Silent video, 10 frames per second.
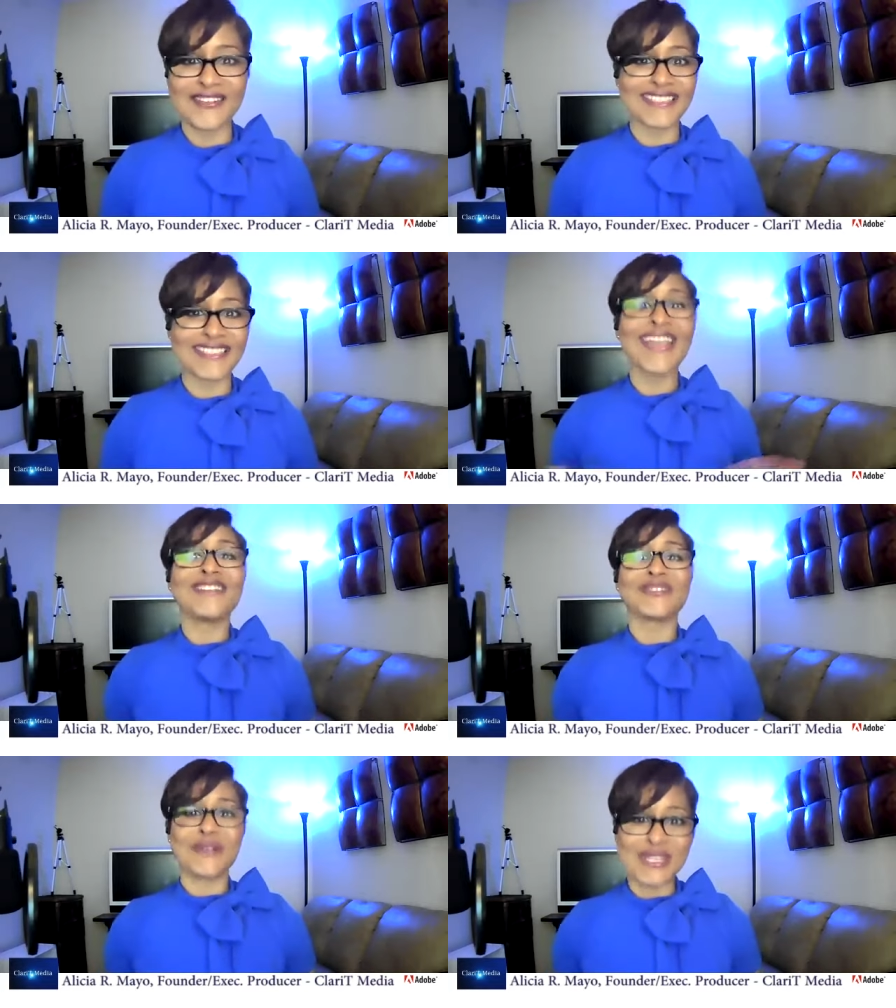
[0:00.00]
And
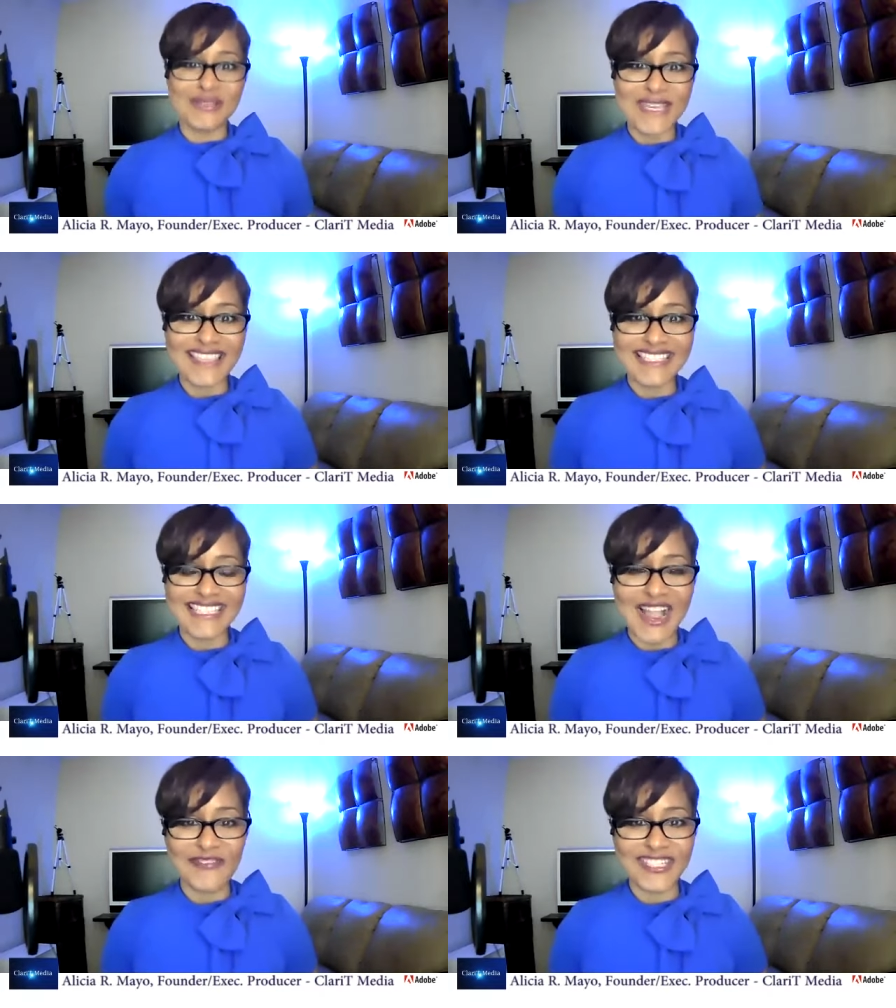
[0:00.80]
joining me in this
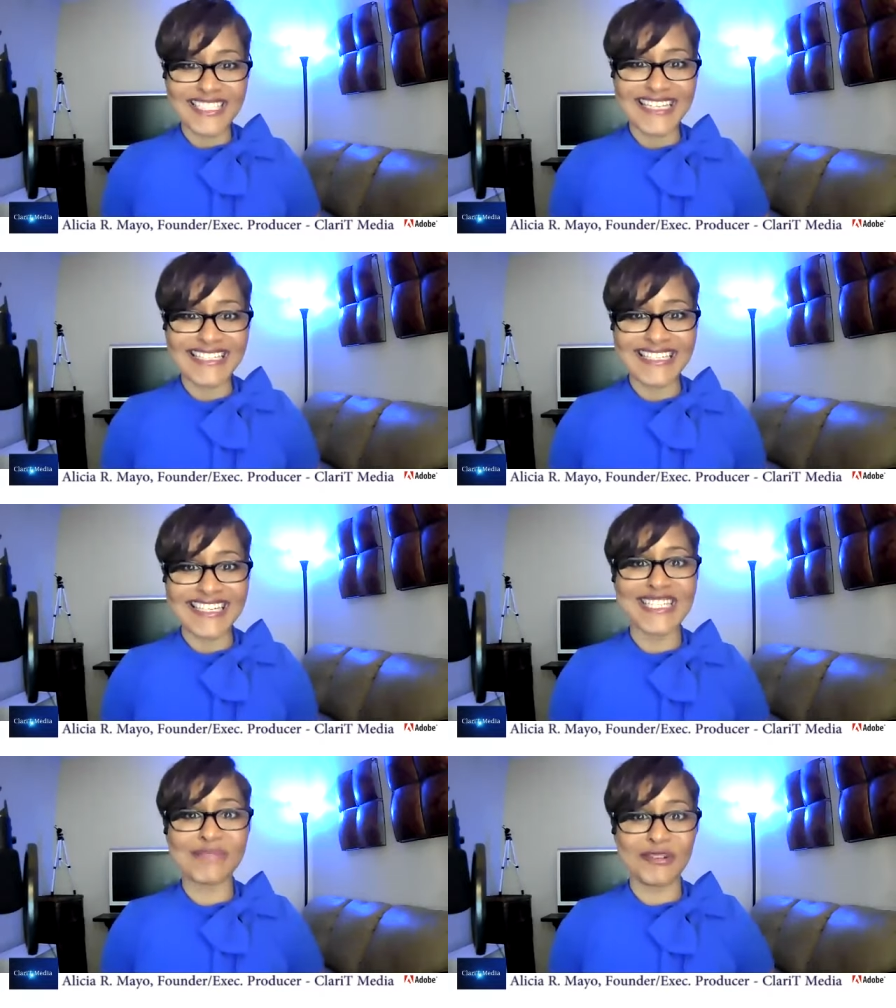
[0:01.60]
conversation
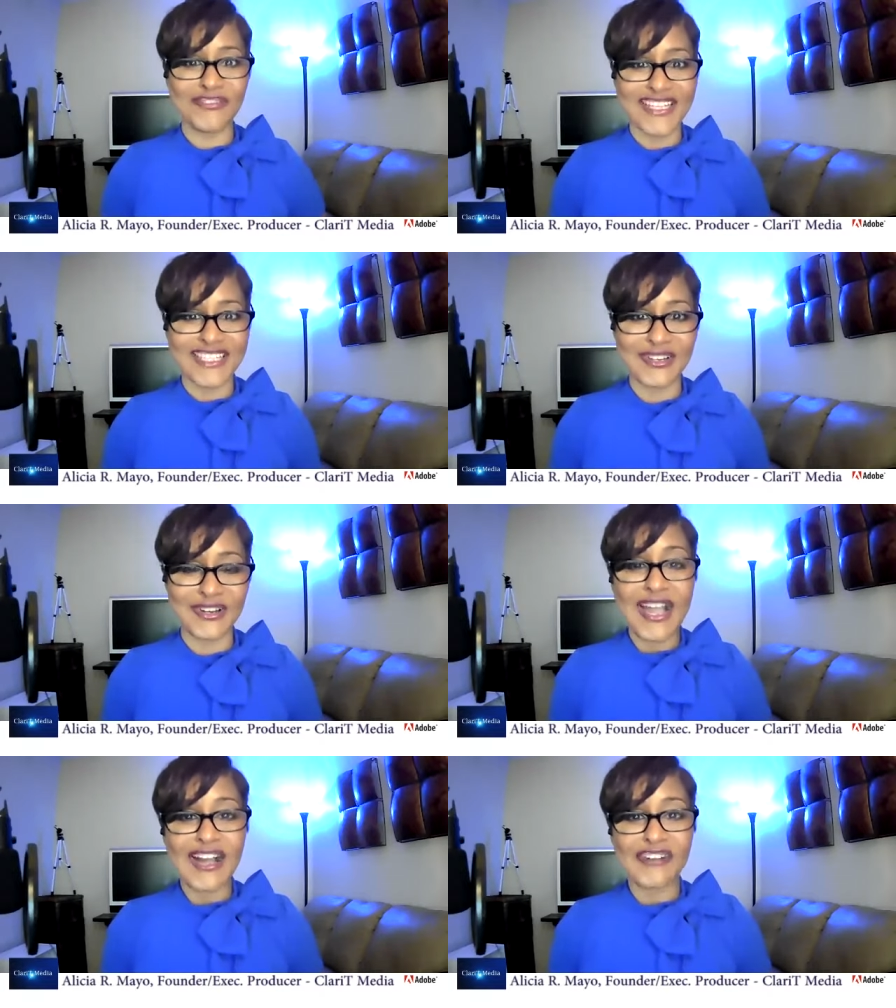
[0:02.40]
is Professor
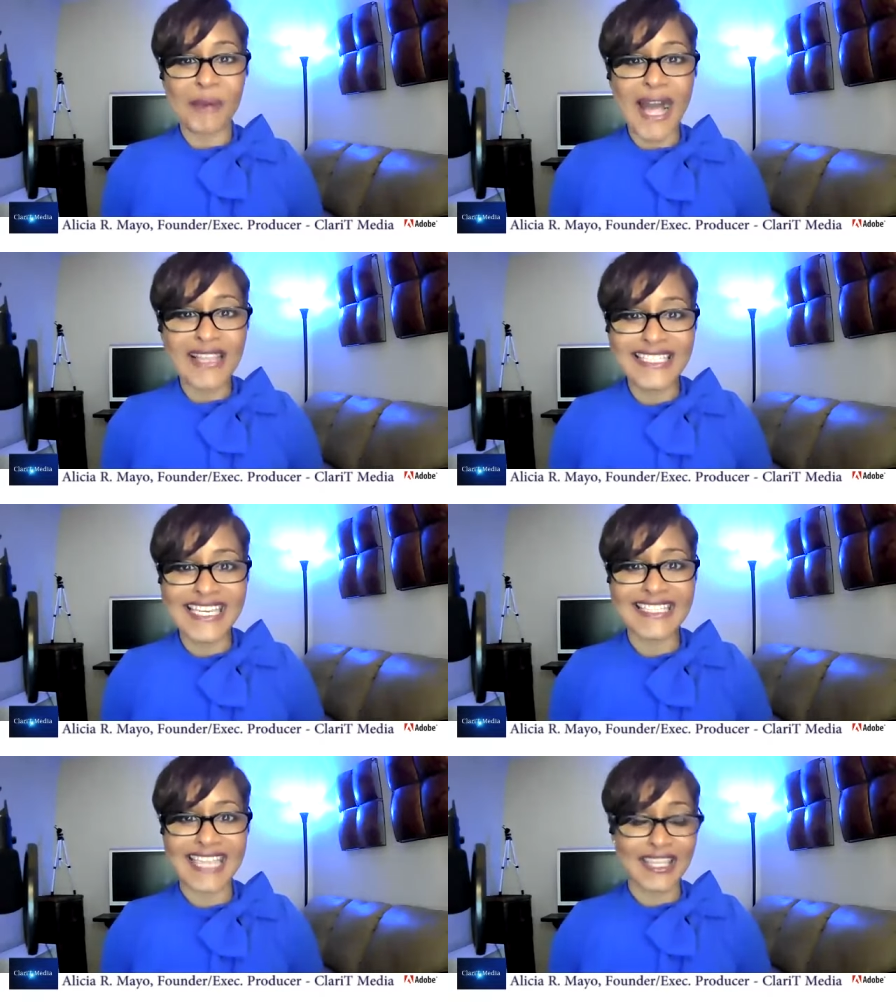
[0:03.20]
of
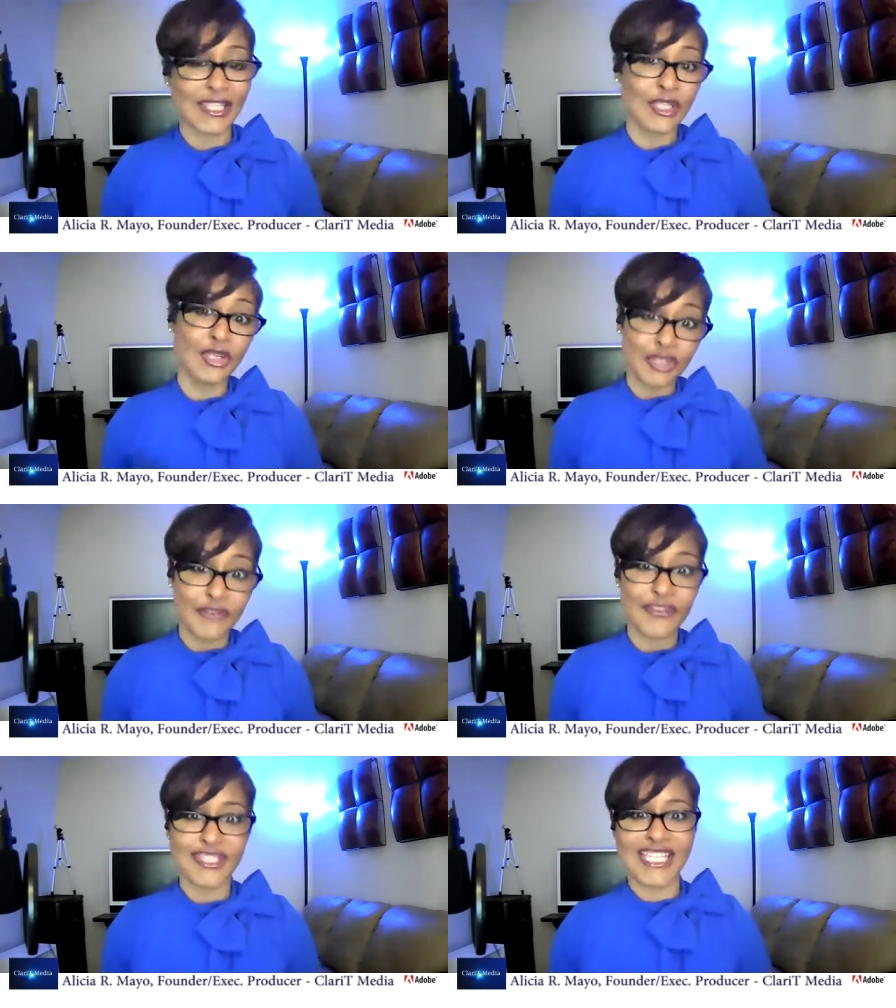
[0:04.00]
Politics at the
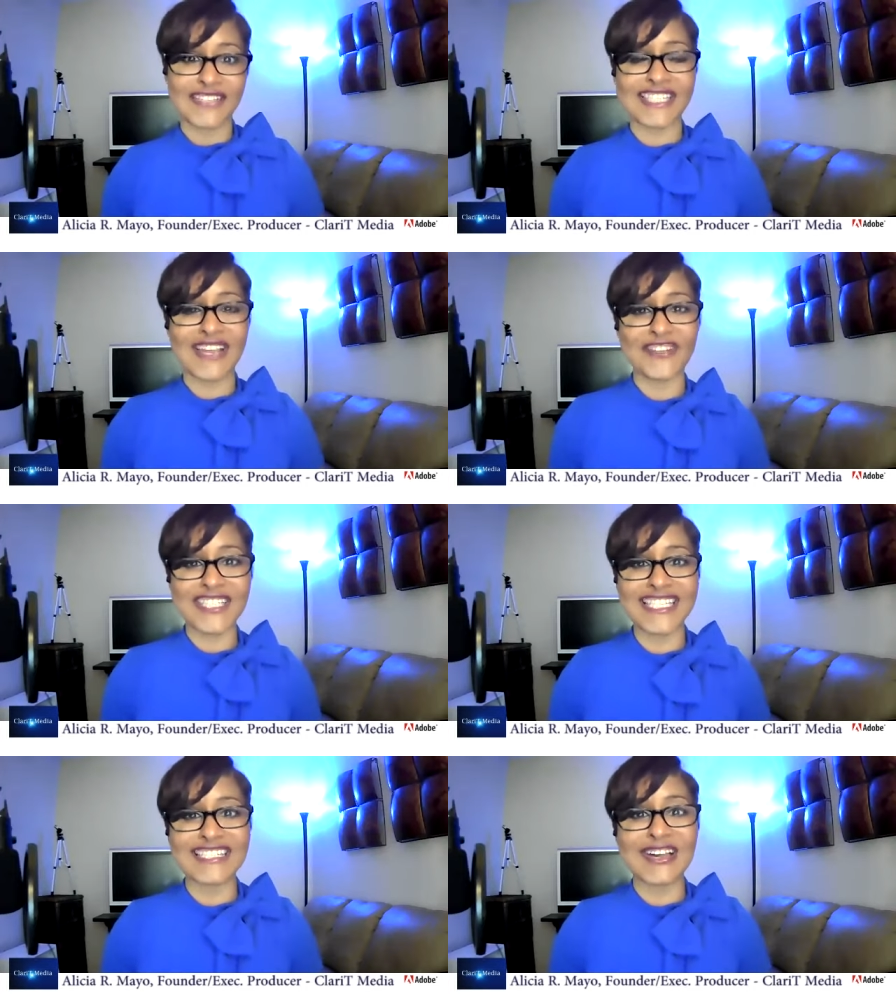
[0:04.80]
University of San
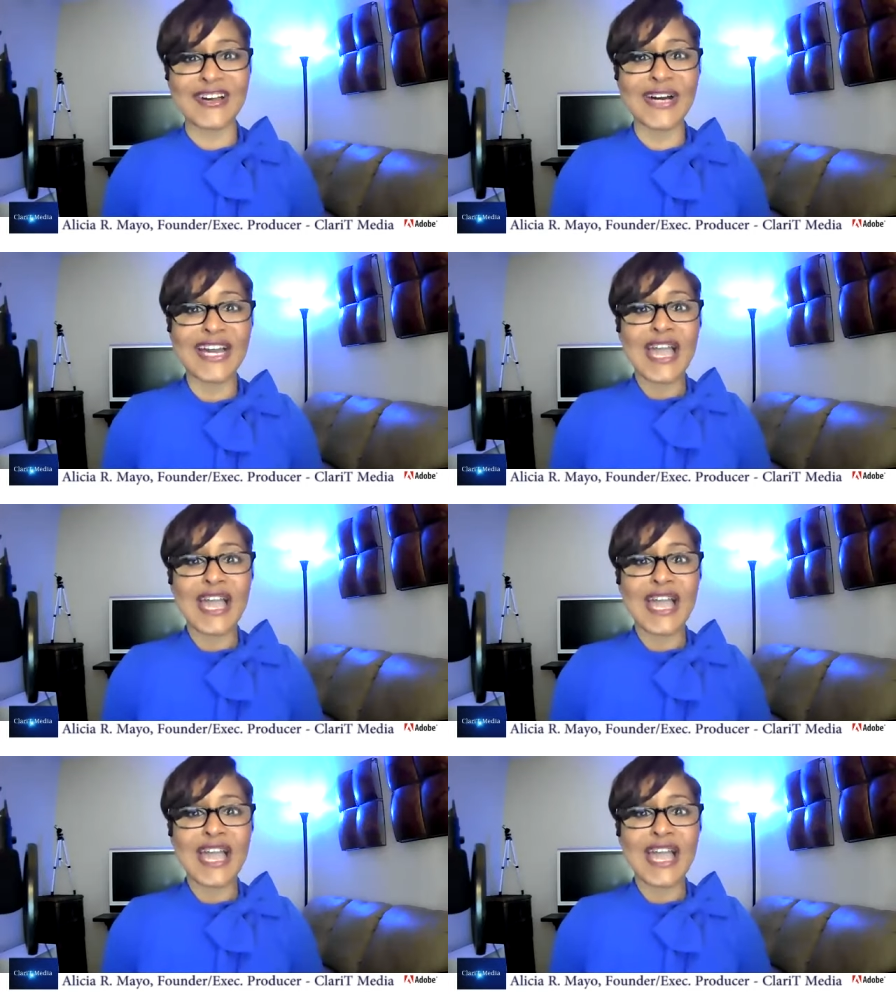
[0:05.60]
Francisco,